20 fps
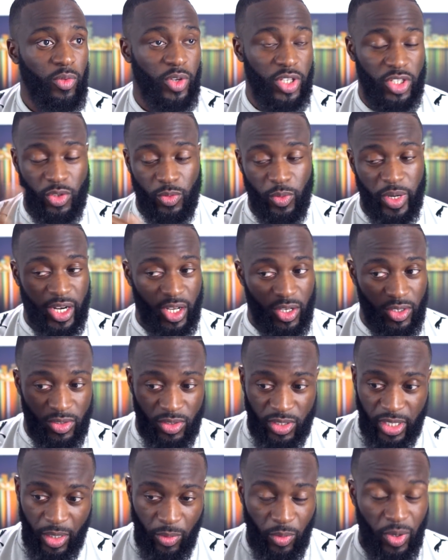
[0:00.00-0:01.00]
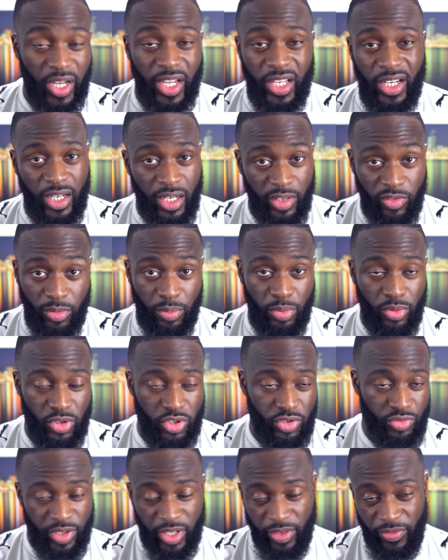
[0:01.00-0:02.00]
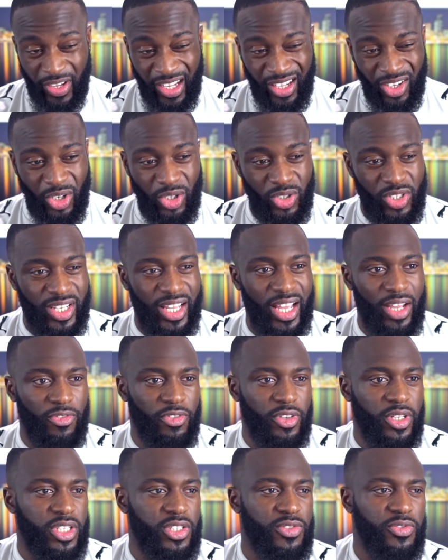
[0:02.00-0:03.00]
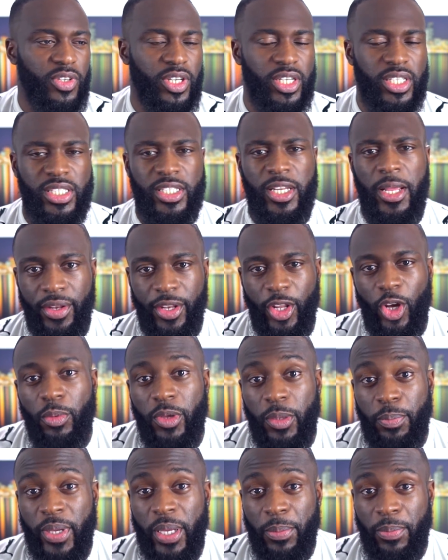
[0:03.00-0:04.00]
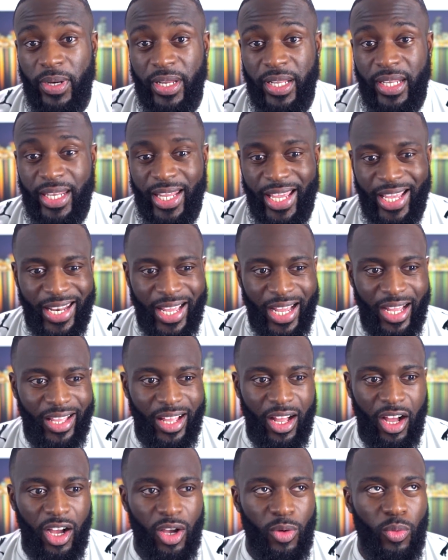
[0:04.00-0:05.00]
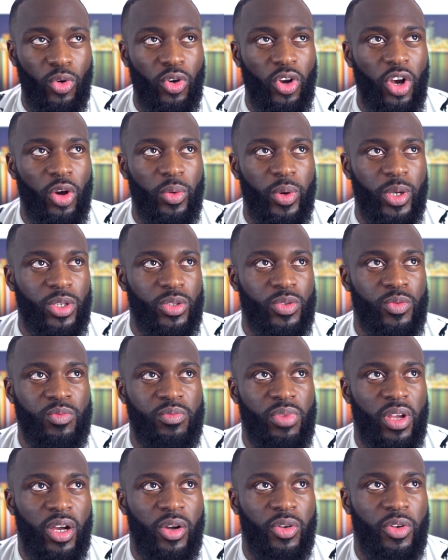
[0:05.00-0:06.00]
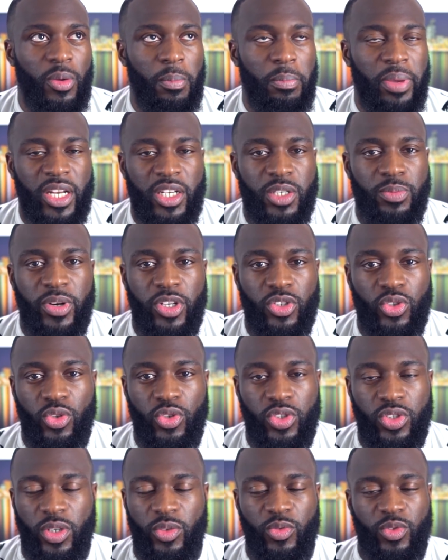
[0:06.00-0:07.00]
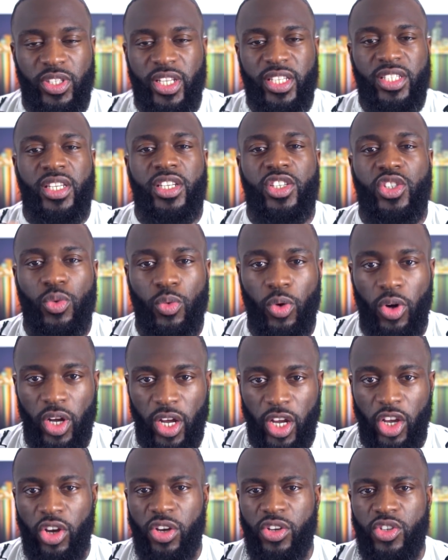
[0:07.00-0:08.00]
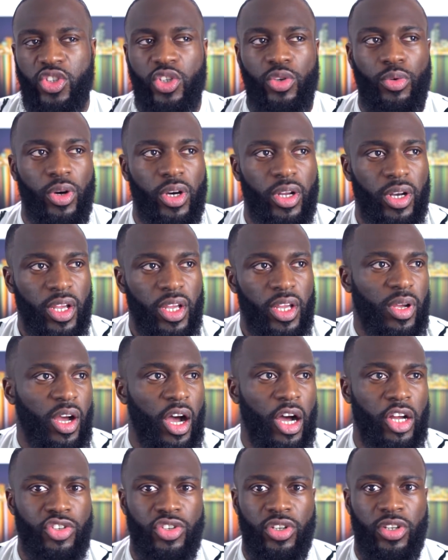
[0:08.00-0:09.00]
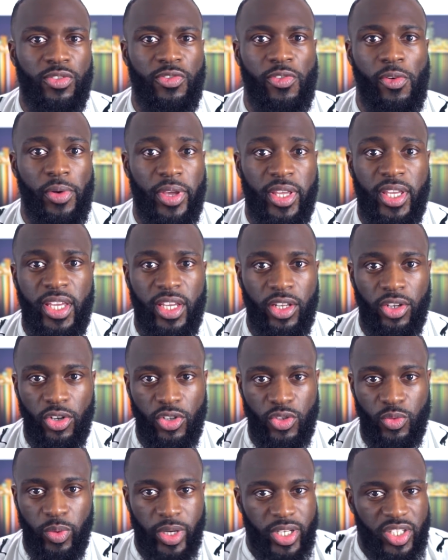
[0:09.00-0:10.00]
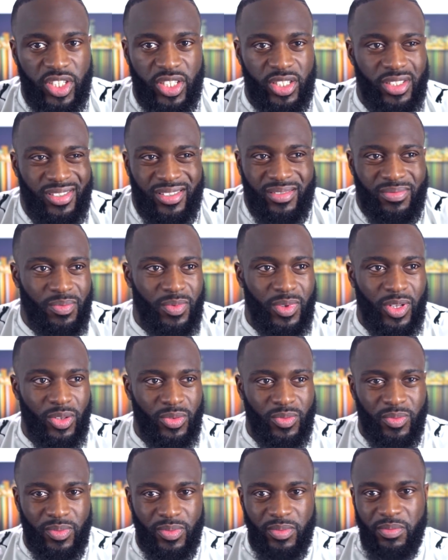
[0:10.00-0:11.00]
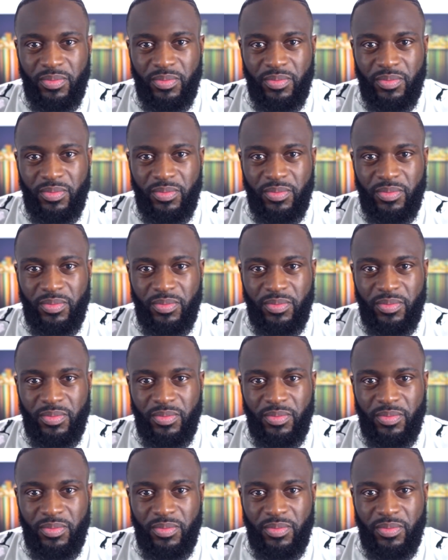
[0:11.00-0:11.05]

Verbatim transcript: this is when I was like working in Liverpool Street. If I go to that fitness first, there'll be people in there that I will go and on a bench press or let's say squat. I go and squat 140 kilos, which is, you know,